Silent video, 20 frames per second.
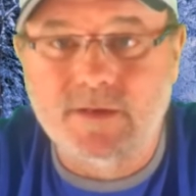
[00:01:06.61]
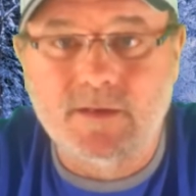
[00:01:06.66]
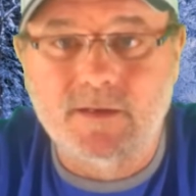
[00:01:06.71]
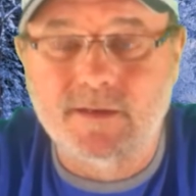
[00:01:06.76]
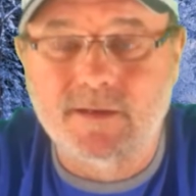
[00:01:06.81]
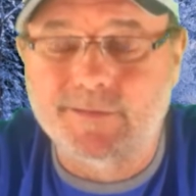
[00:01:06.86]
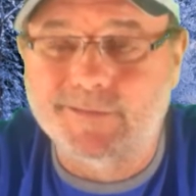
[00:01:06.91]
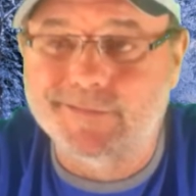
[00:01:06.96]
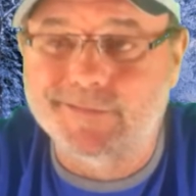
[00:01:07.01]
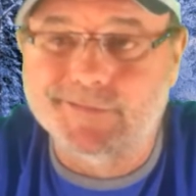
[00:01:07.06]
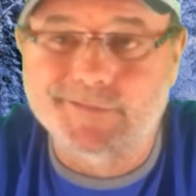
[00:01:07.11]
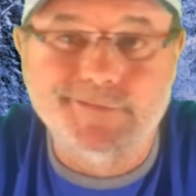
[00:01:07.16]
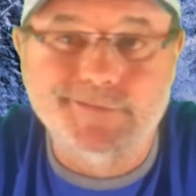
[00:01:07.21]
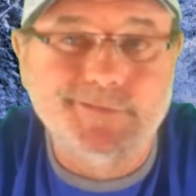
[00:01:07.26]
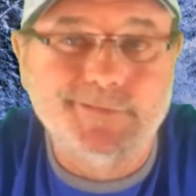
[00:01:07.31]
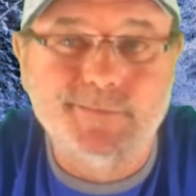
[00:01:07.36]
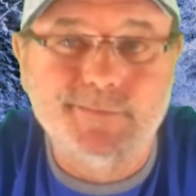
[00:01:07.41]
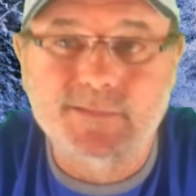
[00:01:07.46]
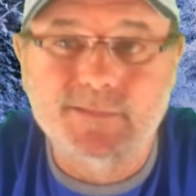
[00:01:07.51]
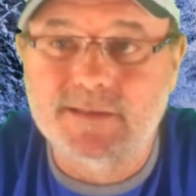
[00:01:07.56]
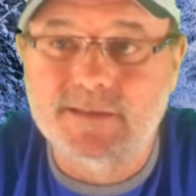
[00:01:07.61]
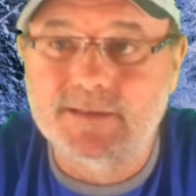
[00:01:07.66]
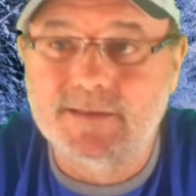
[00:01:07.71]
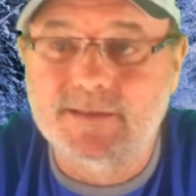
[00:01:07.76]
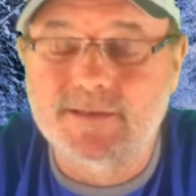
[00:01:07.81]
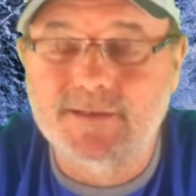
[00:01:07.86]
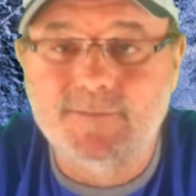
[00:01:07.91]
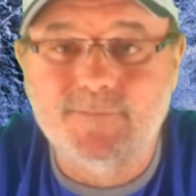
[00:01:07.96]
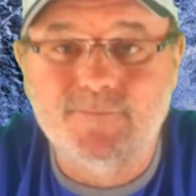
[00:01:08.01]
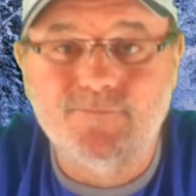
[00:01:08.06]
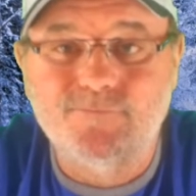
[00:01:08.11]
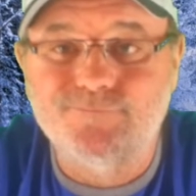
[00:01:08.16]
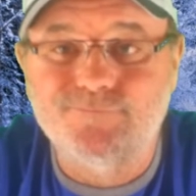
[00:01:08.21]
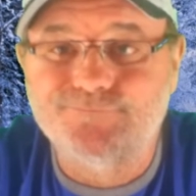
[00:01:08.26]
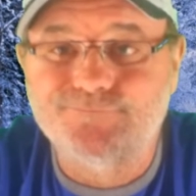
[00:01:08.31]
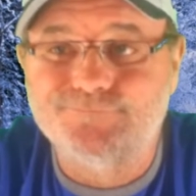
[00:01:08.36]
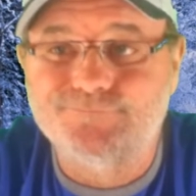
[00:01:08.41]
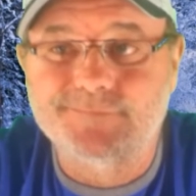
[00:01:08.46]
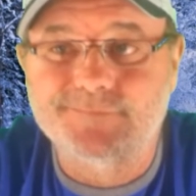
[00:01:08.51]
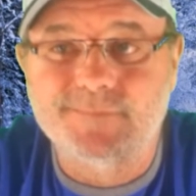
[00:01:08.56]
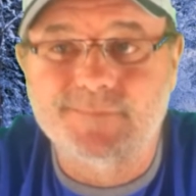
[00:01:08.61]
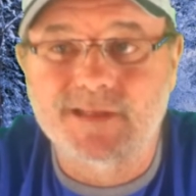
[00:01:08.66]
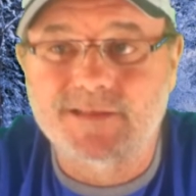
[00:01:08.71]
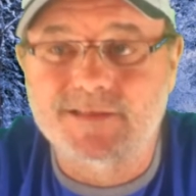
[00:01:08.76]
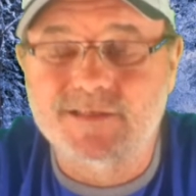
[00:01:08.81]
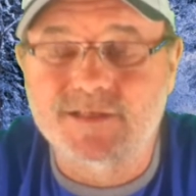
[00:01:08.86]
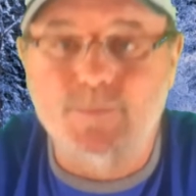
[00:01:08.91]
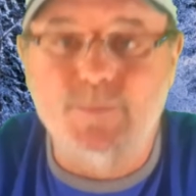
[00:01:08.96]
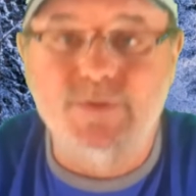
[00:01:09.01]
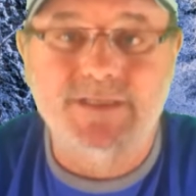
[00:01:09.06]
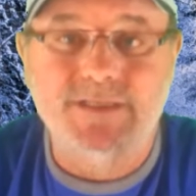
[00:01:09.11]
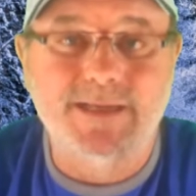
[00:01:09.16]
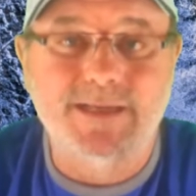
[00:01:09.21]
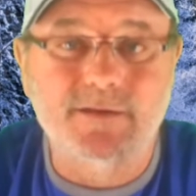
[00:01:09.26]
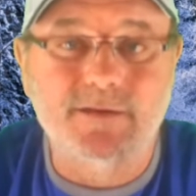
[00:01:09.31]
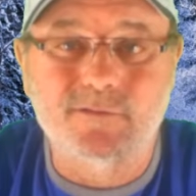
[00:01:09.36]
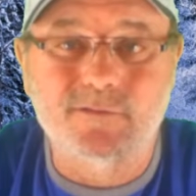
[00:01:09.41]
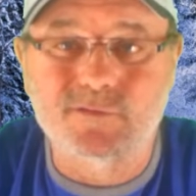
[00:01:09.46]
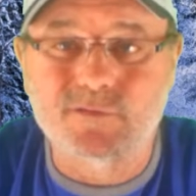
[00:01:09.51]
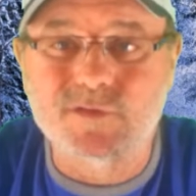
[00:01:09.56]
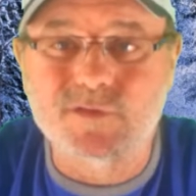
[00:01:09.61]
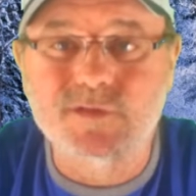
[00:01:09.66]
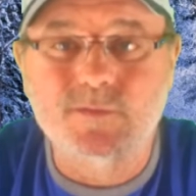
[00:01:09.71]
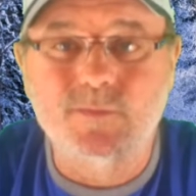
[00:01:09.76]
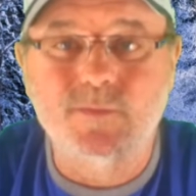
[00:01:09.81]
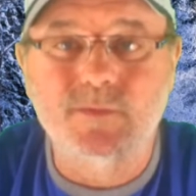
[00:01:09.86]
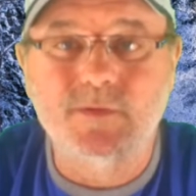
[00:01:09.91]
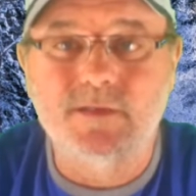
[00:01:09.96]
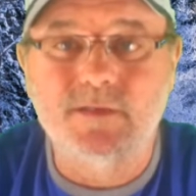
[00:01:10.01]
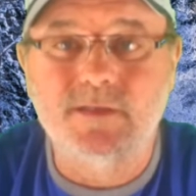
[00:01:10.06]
and instant potatoes,